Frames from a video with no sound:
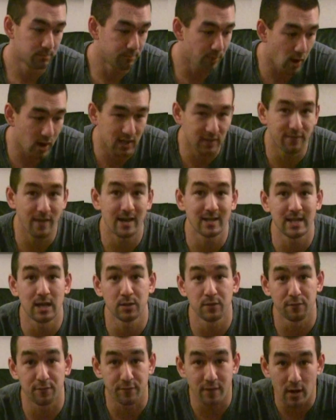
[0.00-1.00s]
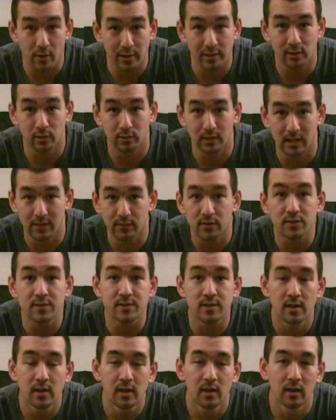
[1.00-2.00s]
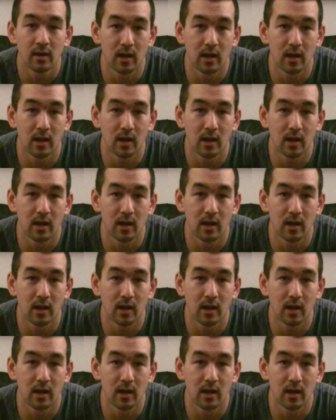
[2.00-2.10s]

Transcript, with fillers: body fat down to very low levels.